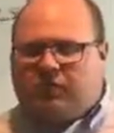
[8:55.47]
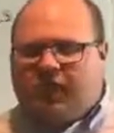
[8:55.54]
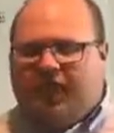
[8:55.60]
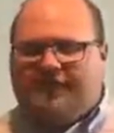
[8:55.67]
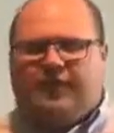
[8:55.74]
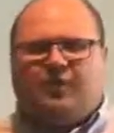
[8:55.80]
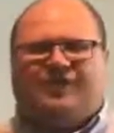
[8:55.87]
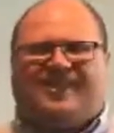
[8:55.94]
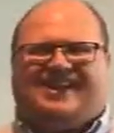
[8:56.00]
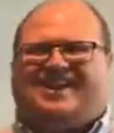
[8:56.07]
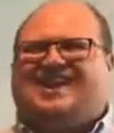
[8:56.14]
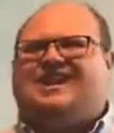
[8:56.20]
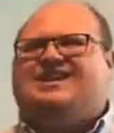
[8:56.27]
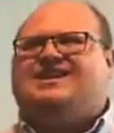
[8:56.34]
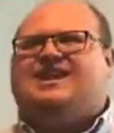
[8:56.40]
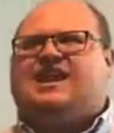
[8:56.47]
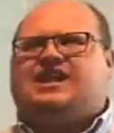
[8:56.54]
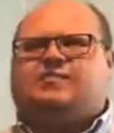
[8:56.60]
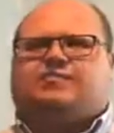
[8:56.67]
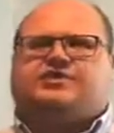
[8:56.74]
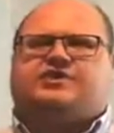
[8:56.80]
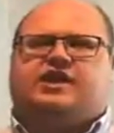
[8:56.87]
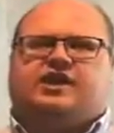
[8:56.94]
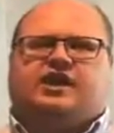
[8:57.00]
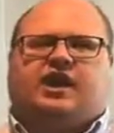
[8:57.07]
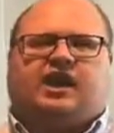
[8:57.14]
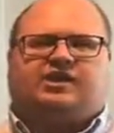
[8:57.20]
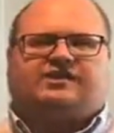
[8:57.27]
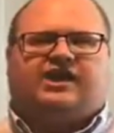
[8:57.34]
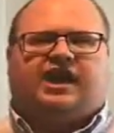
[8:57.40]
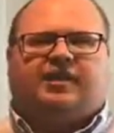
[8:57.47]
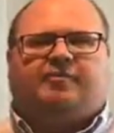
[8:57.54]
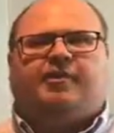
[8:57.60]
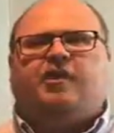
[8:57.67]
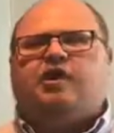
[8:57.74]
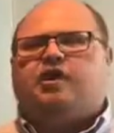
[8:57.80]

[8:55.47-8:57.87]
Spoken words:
And they were like 80-90% on time